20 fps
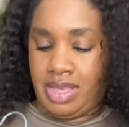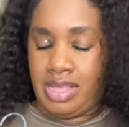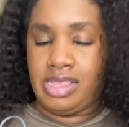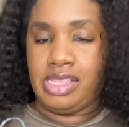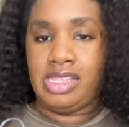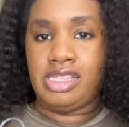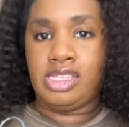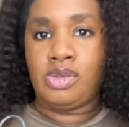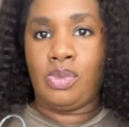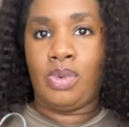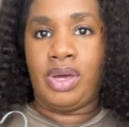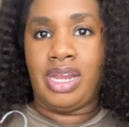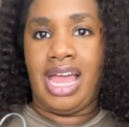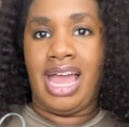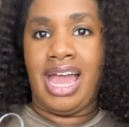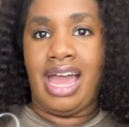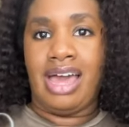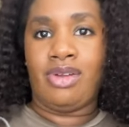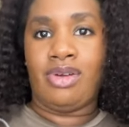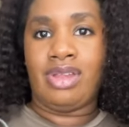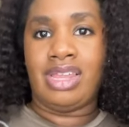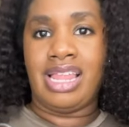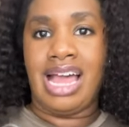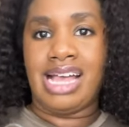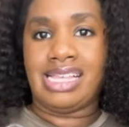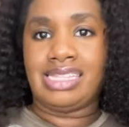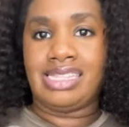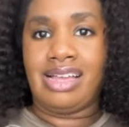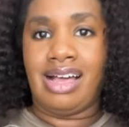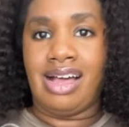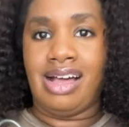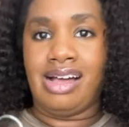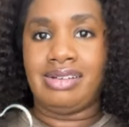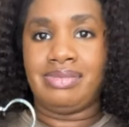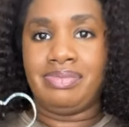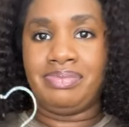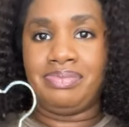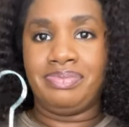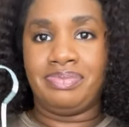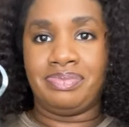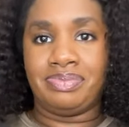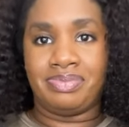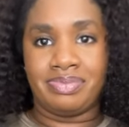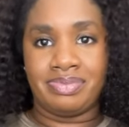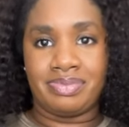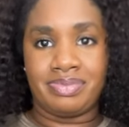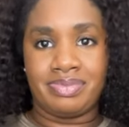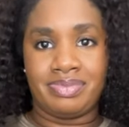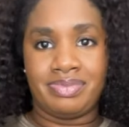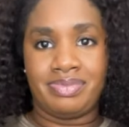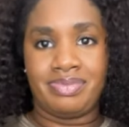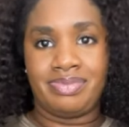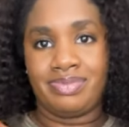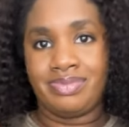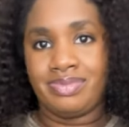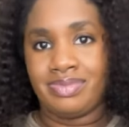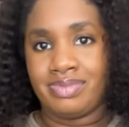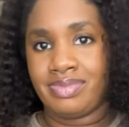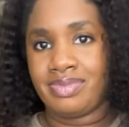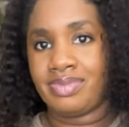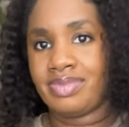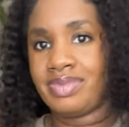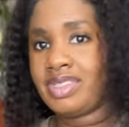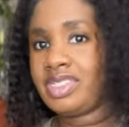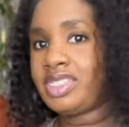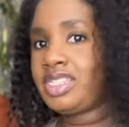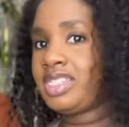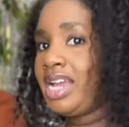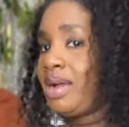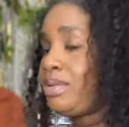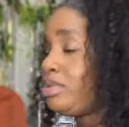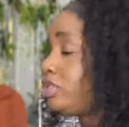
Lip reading: This is the one I had on last time. So that